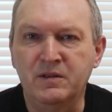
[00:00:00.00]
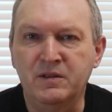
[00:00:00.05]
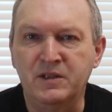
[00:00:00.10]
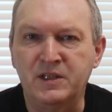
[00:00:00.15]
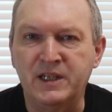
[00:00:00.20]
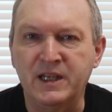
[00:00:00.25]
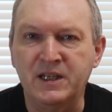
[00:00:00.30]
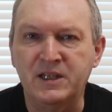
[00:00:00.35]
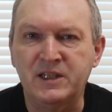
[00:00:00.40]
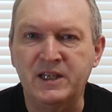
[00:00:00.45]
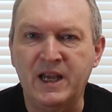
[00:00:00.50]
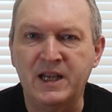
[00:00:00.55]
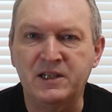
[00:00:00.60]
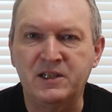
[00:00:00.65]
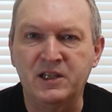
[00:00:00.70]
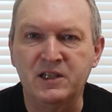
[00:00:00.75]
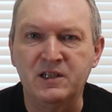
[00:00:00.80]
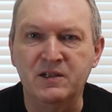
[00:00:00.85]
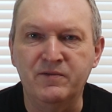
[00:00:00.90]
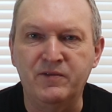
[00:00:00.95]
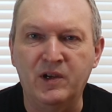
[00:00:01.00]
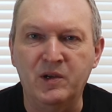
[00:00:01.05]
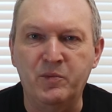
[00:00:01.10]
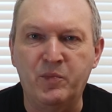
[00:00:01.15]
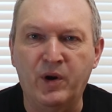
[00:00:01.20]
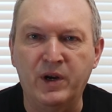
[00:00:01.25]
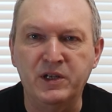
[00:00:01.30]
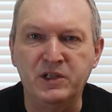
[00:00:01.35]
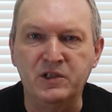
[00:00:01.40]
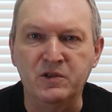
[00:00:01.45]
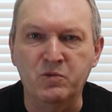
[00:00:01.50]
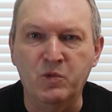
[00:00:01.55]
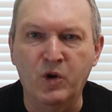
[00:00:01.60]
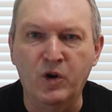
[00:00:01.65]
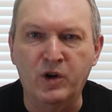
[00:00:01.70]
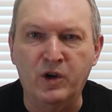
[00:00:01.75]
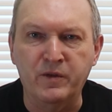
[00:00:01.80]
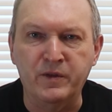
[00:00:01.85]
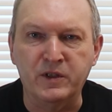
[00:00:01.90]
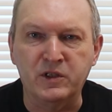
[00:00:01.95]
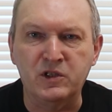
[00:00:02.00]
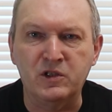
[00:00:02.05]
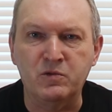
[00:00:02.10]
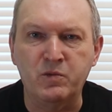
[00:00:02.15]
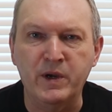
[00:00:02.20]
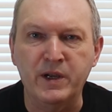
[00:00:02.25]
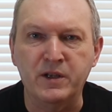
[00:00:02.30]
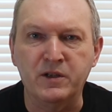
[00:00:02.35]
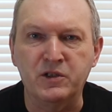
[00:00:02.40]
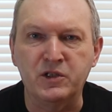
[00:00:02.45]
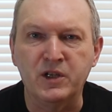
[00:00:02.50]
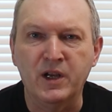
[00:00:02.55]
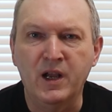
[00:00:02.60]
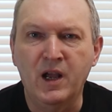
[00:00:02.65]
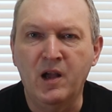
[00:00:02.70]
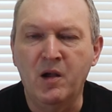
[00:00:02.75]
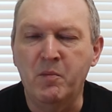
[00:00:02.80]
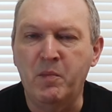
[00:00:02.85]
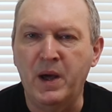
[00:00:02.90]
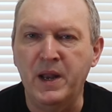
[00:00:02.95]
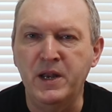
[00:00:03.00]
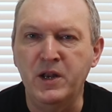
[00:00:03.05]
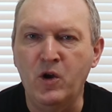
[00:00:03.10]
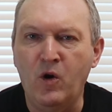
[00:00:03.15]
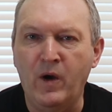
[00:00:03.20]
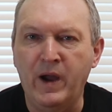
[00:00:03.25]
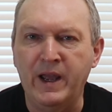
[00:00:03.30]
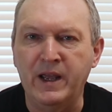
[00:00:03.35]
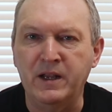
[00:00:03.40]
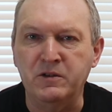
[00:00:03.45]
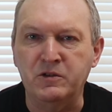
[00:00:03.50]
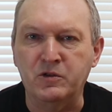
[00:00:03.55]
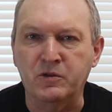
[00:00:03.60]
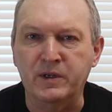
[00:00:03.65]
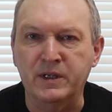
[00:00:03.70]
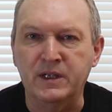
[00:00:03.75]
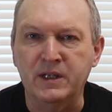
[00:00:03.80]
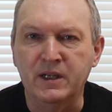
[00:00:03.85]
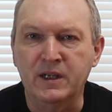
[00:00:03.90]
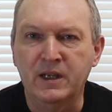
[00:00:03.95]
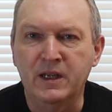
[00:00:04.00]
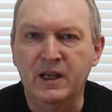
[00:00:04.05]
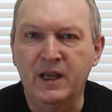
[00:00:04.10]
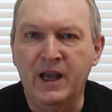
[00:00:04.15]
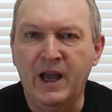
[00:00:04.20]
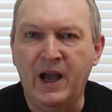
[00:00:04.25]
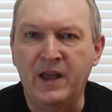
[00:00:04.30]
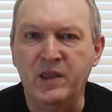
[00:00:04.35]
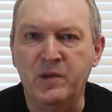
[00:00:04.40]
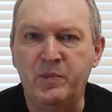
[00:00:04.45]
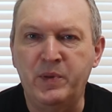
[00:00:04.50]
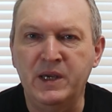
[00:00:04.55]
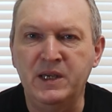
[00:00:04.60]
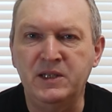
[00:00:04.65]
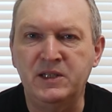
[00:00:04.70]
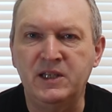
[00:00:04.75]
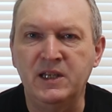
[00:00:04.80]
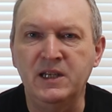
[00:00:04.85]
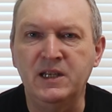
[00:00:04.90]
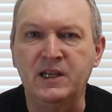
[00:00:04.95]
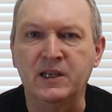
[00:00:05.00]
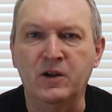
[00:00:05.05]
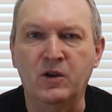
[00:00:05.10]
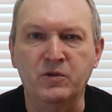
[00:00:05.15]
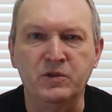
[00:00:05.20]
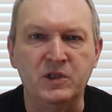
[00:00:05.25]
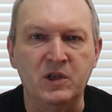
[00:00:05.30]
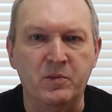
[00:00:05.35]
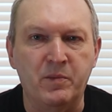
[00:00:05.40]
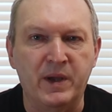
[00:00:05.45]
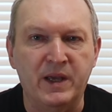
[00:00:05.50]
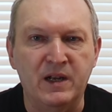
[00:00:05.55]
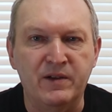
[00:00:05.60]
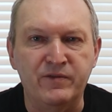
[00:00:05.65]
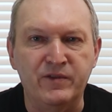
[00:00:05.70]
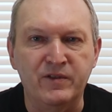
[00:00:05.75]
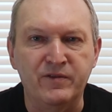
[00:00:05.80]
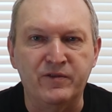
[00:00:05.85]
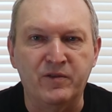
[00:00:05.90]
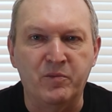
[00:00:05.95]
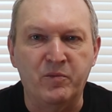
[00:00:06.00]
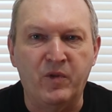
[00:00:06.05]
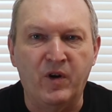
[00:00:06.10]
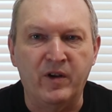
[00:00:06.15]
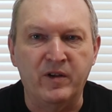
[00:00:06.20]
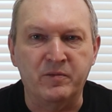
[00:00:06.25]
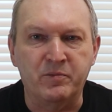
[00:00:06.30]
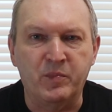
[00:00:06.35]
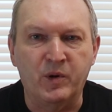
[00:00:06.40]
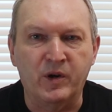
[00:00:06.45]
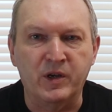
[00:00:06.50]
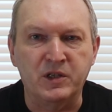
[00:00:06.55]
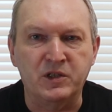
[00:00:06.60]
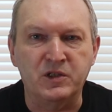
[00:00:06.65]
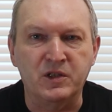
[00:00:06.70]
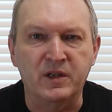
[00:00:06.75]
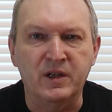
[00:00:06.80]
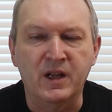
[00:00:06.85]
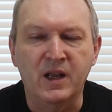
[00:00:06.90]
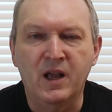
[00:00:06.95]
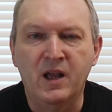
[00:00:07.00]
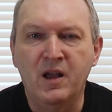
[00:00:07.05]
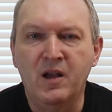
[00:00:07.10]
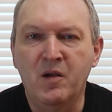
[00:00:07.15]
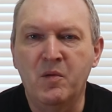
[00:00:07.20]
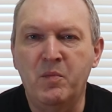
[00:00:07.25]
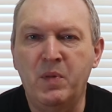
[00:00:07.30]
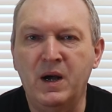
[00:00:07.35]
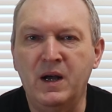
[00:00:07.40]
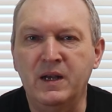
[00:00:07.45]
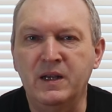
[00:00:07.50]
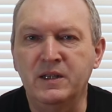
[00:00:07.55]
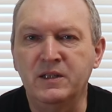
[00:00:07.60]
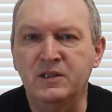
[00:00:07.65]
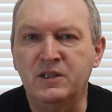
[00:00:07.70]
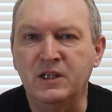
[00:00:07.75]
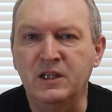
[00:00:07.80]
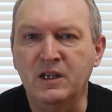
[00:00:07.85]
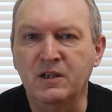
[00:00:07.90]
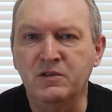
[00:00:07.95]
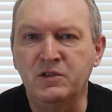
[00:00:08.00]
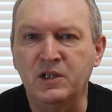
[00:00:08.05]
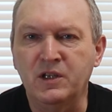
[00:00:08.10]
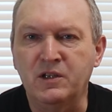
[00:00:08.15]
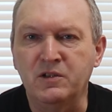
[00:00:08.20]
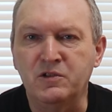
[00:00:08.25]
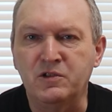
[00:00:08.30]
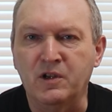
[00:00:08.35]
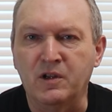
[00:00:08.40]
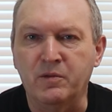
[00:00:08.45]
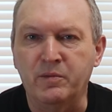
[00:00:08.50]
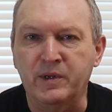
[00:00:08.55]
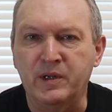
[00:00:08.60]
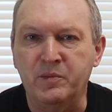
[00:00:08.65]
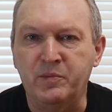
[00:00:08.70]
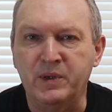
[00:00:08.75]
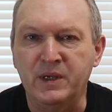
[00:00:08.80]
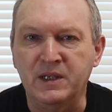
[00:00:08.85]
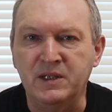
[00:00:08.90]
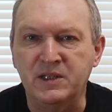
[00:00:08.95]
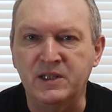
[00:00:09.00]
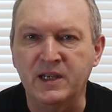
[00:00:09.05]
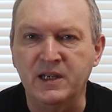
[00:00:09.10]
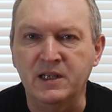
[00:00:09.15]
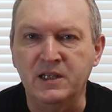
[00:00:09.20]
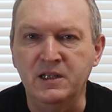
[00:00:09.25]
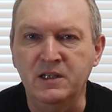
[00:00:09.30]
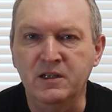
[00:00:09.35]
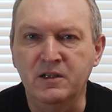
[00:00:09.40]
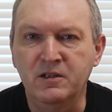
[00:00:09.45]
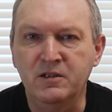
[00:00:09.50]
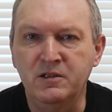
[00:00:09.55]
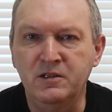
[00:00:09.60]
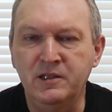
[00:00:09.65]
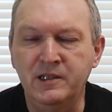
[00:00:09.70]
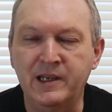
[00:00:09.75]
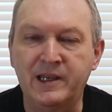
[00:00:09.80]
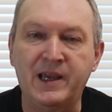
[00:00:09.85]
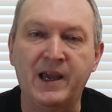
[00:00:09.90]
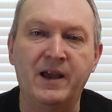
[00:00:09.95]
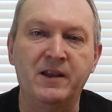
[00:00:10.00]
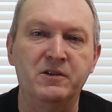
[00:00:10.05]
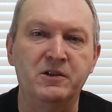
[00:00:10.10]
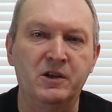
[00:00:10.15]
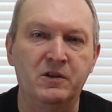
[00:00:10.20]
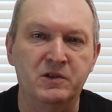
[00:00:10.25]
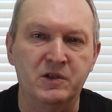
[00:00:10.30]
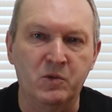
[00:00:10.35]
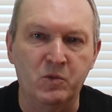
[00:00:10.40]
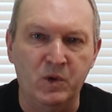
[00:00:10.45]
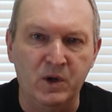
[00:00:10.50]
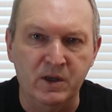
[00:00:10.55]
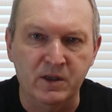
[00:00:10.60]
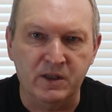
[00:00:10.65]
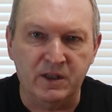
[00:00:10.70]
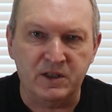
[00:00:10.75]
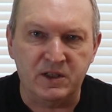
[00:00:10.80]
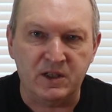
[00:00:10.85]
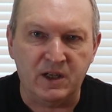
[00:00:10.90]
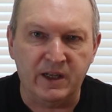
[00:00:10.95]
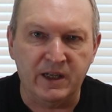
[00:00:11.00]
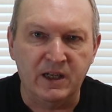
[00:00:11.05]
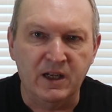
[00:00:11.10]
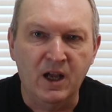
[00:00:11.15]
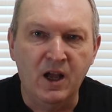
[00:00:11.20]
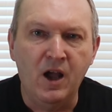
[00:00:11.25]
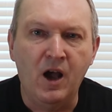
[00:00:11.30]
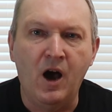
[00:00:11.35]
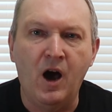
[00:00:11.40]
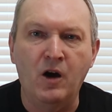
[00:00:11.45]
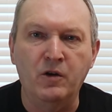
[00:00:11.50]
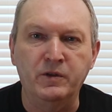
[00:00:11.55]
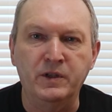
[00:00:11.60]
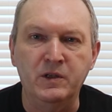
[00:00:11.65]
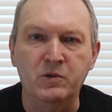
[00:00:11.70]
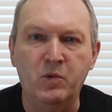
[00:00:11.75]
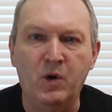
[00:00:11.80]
6-axis and vibration work on the Switch, but not Android, and the PC can also benefit from vibration, but to use the controller with a PC, you can't use it wirelessly, only